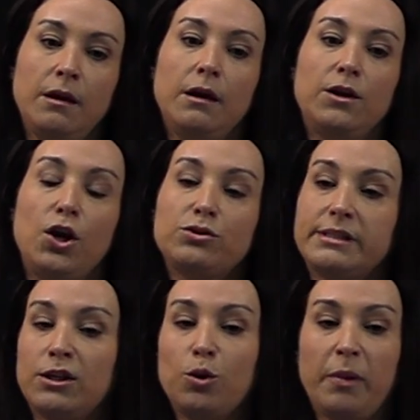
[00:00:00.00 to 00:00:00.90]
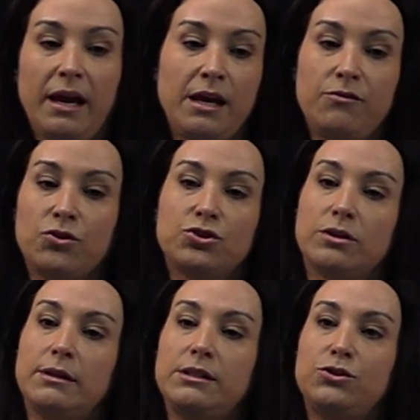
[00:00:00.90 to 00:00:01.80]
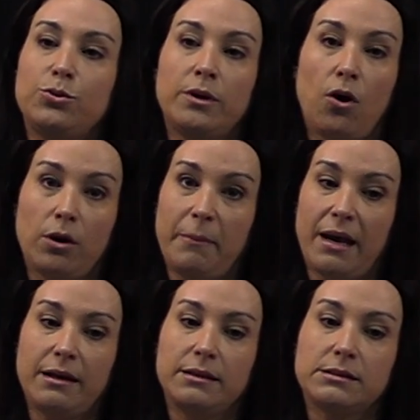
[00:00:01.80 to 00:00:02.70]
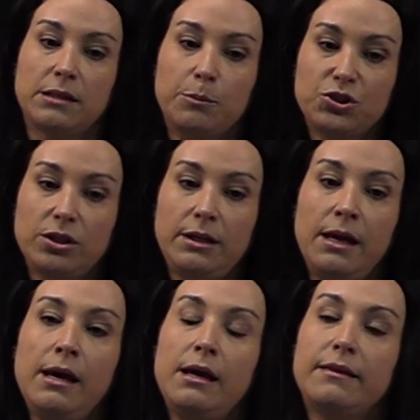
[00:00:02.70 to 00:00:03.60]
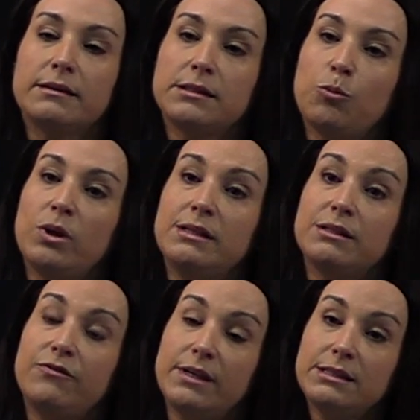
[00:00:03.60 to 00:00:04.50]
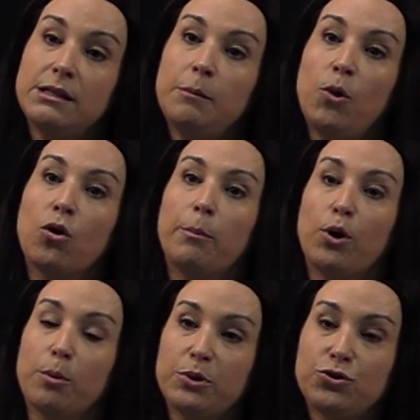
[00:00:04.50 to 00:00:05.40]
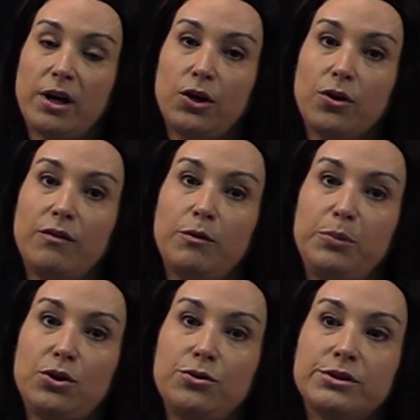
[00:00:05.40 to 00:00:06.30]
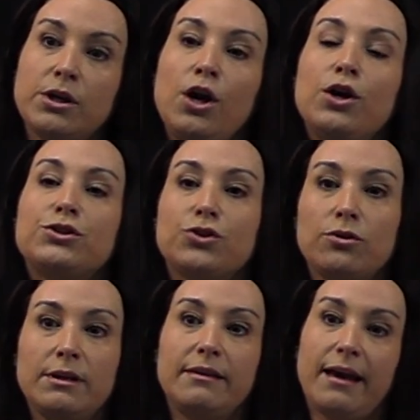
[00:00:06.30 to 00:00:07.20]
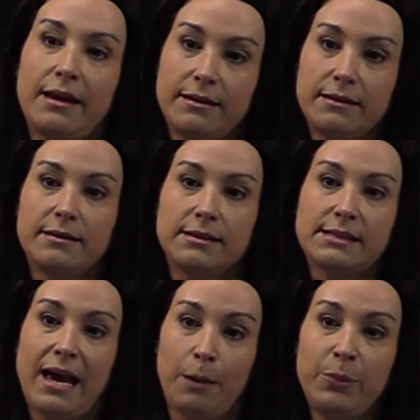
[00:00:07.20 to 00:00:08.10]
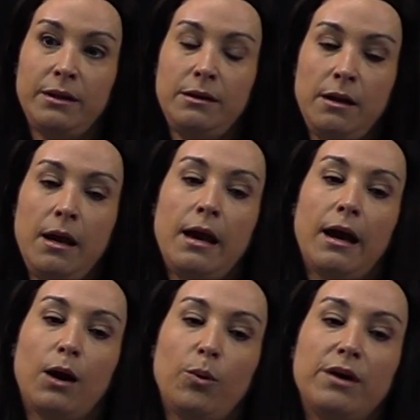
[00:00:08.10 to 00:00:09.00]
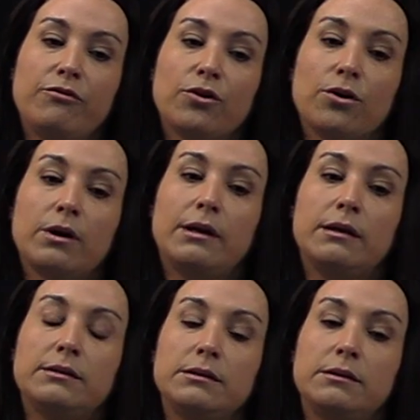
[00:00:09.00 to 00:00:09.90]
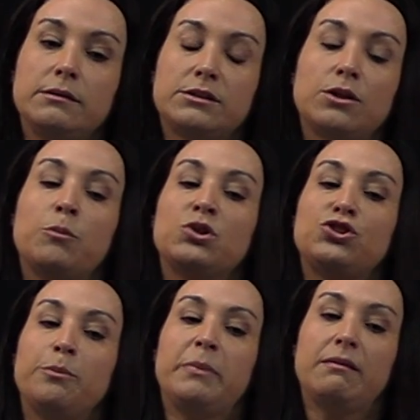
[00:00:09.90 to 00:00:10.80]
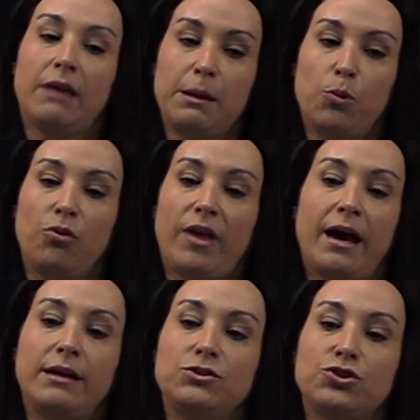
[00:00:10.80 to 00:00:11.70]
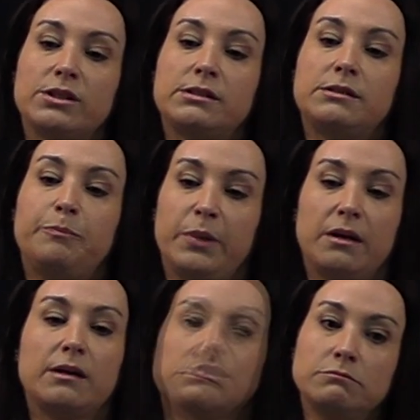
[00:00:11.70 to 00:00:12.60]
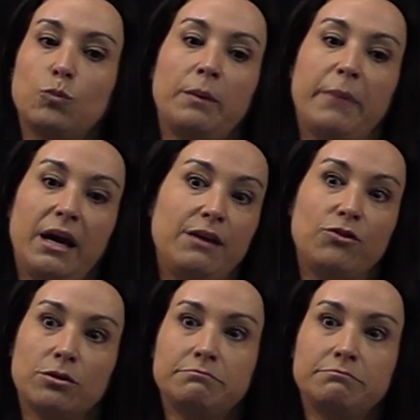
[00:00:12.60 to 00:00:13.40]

No single behavior should lead to an automatic assumption that someone is a victim or a perpetrator of abuse. Certainly that does happen. However, someone shouldn't be labeled that just because of one behavior.